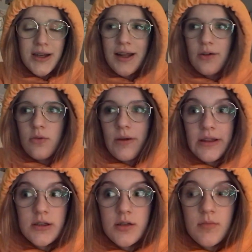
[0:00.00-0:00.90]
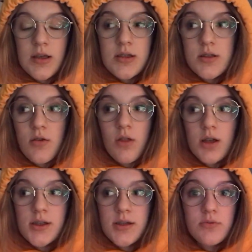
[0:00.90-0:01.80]
I don't know why that took me so long
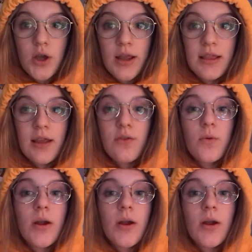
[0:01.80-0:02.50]
to try and think of the